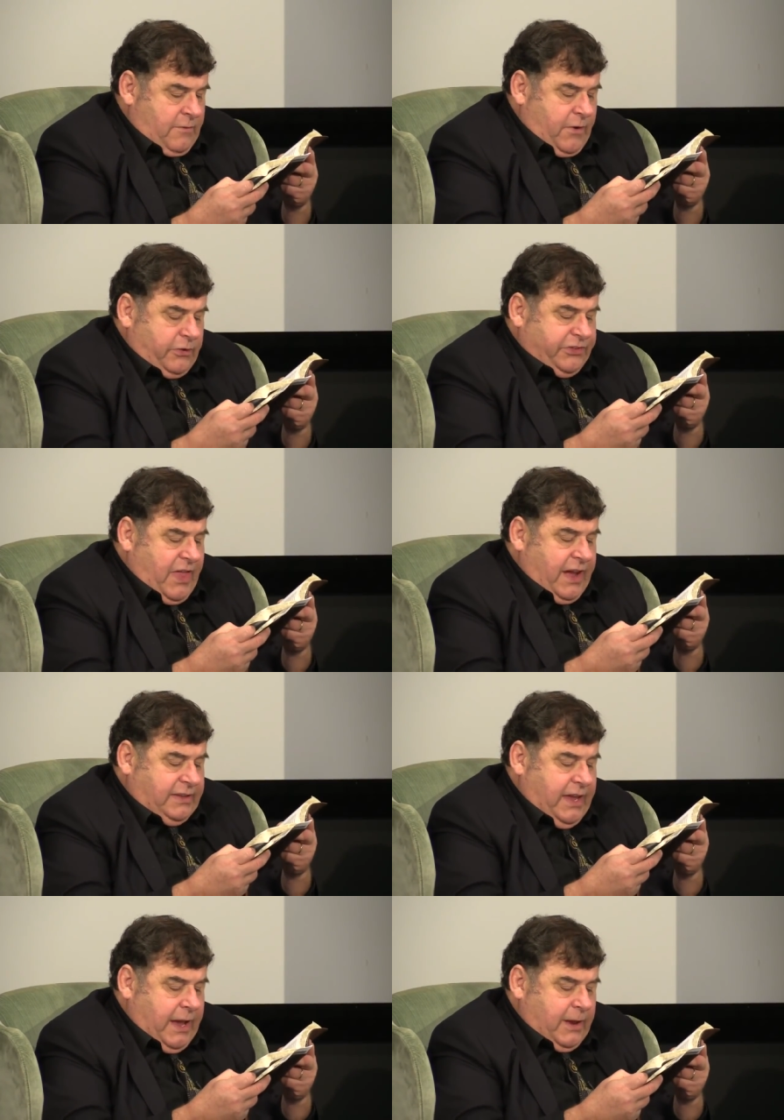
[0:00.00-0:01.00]
Verse
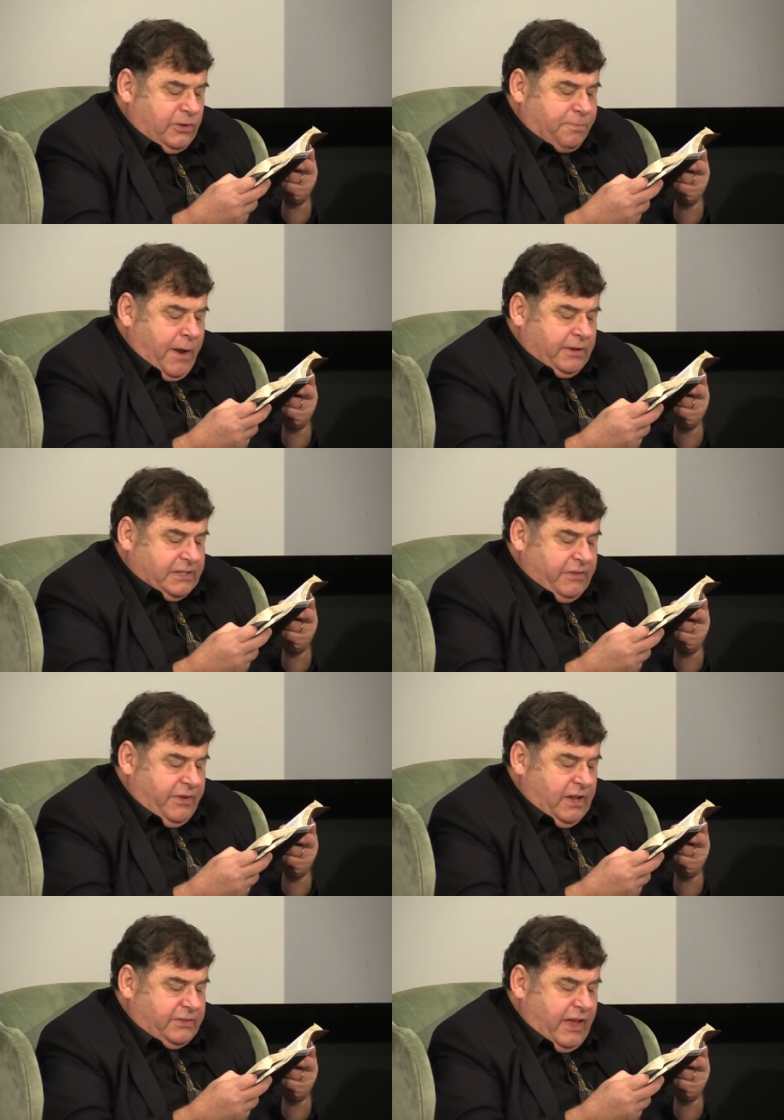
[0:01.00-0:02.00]
19, it's better to live
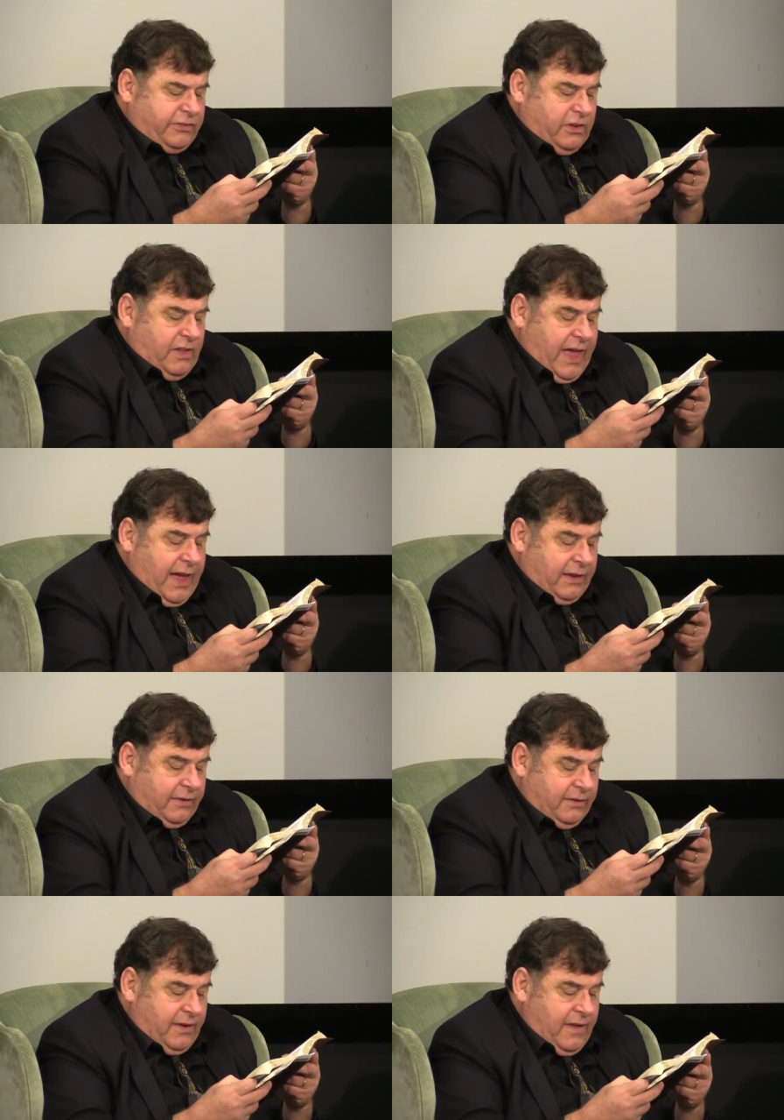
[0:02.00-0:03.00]
in a desert
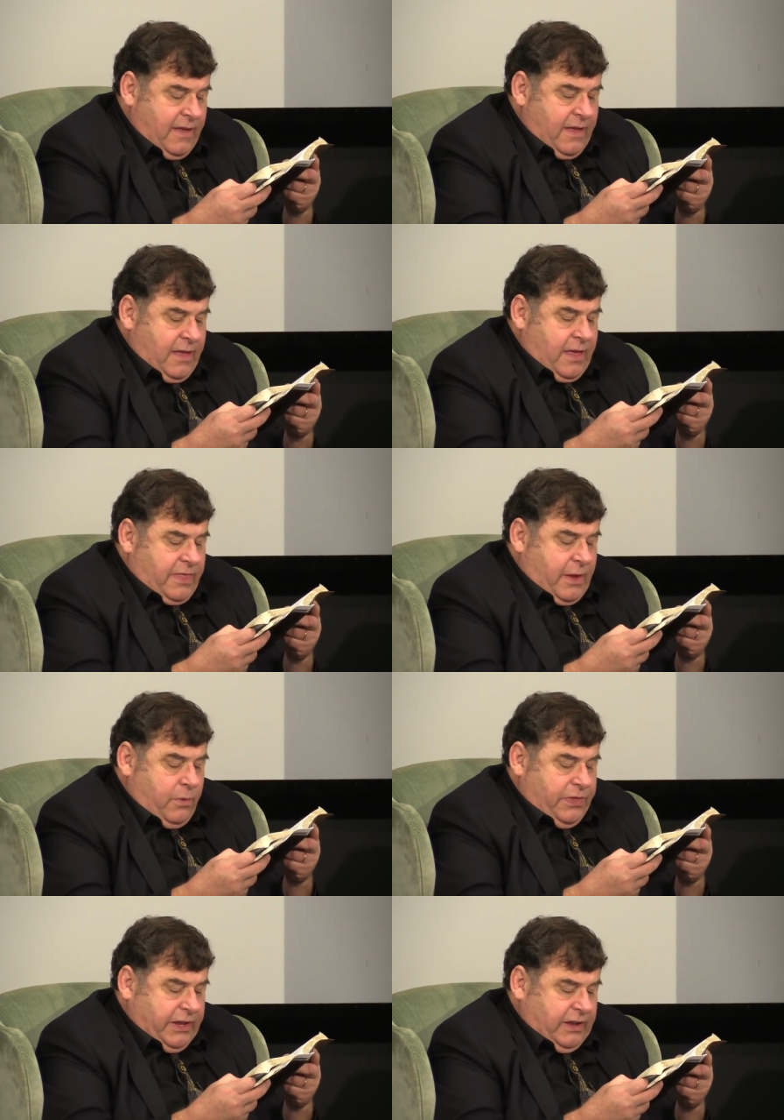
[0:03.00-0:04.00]
land than
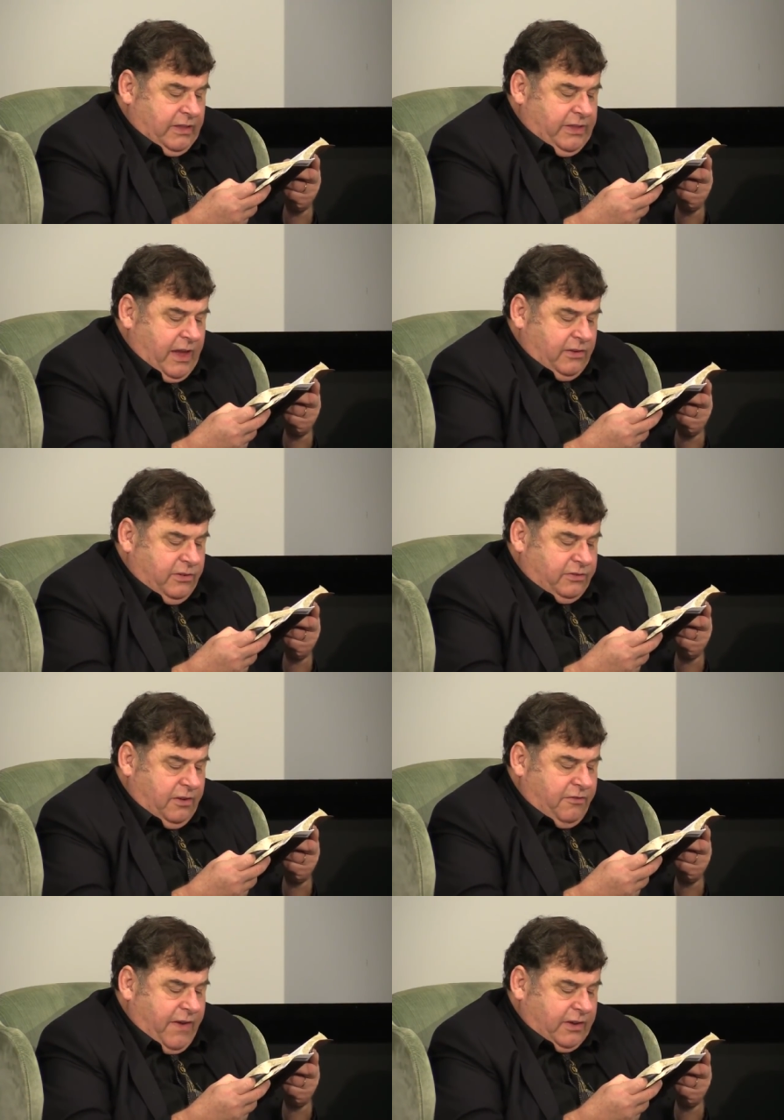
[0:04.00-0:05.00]
with a contentious
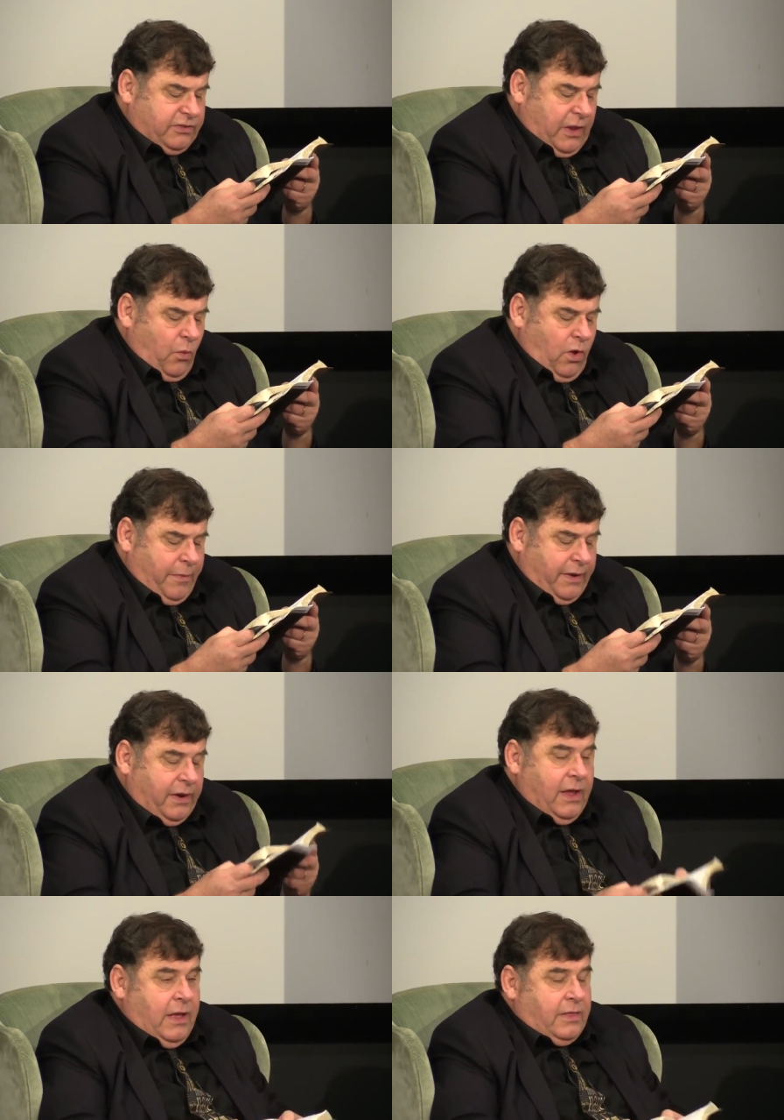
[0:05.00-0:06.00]
and vexing woman.
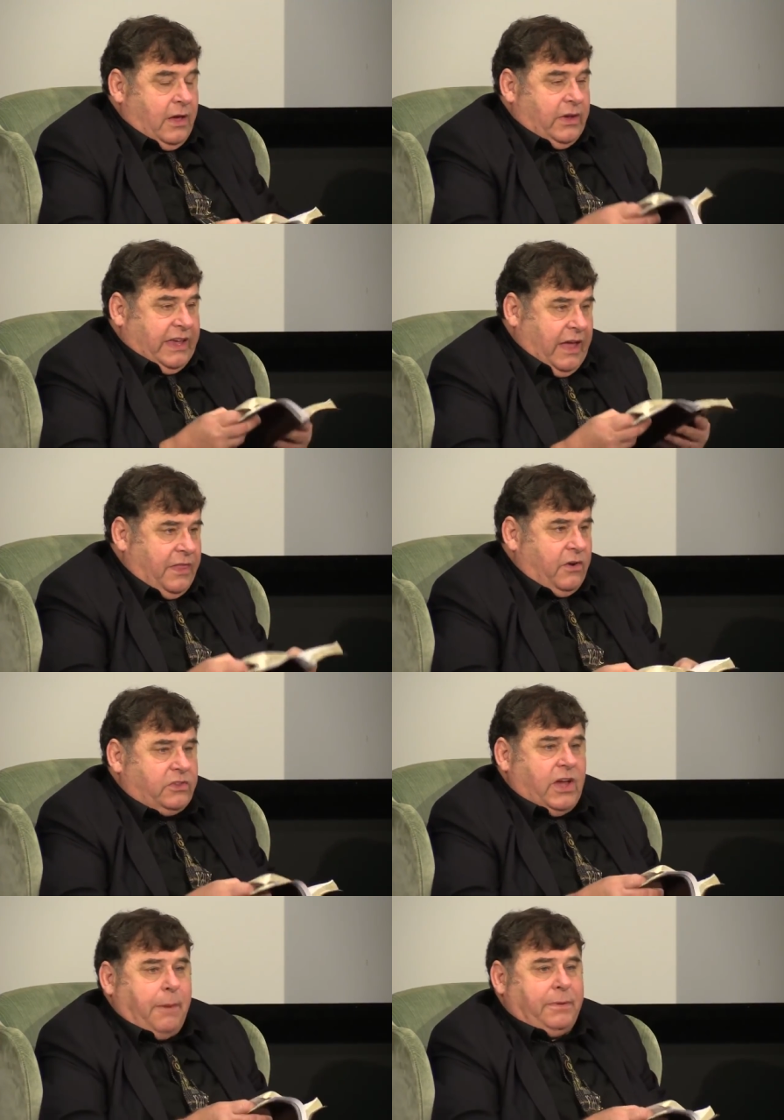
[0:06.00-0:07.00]
Now, again, there are
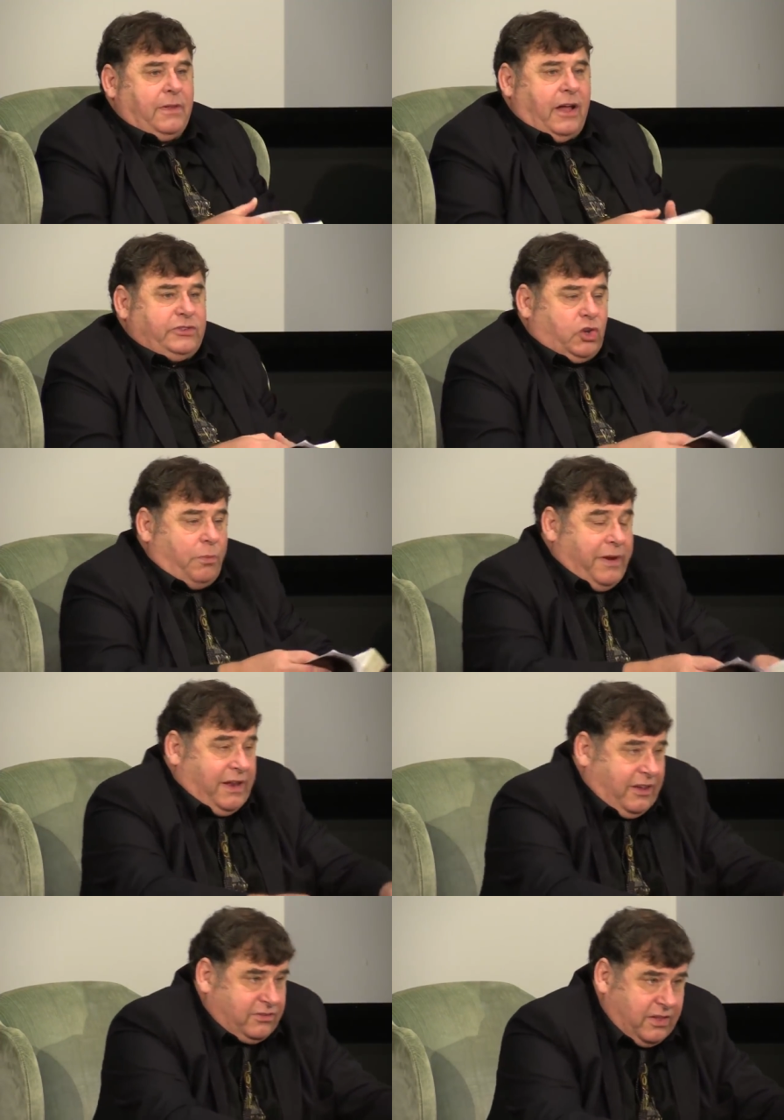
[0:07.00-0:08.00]
typological
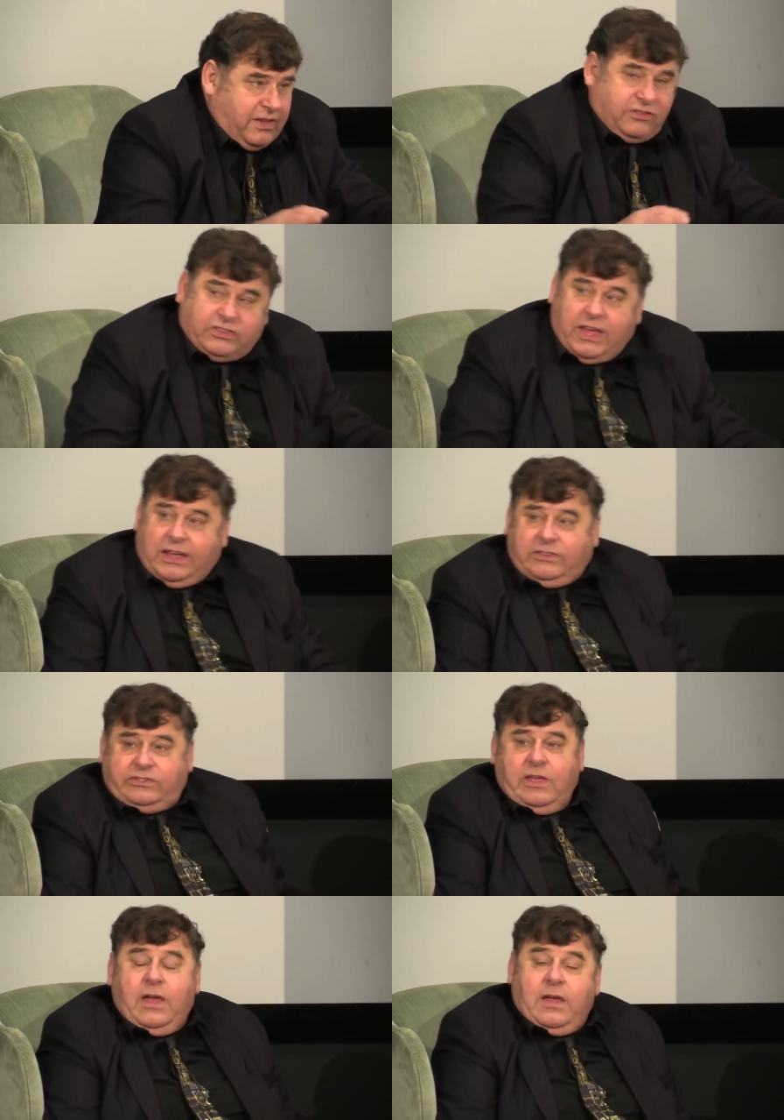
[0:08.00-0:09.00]
meanings to these things,